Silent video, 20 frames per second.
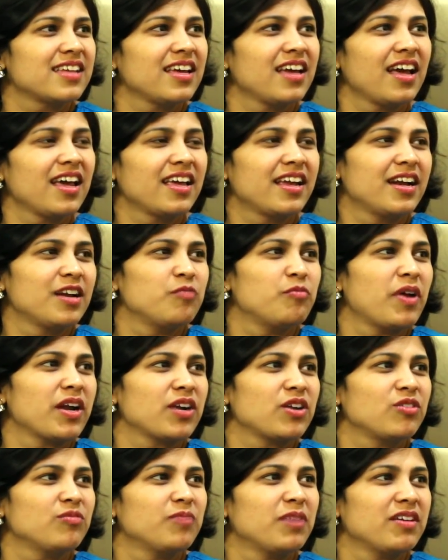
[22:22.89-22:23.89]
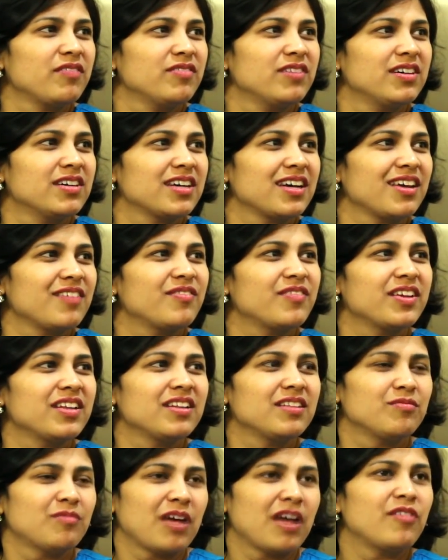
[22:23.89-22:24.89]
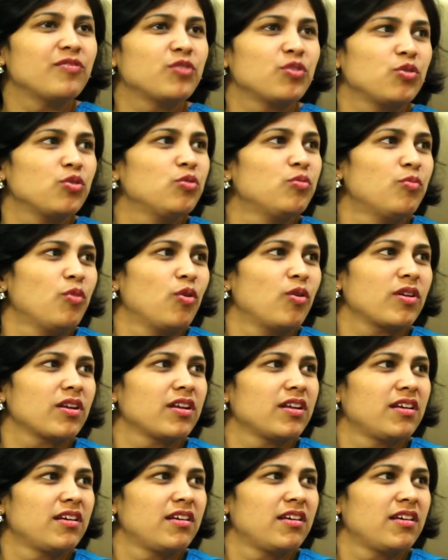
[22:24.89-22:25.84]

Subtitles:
day I get back to my work. I feel I have to do more.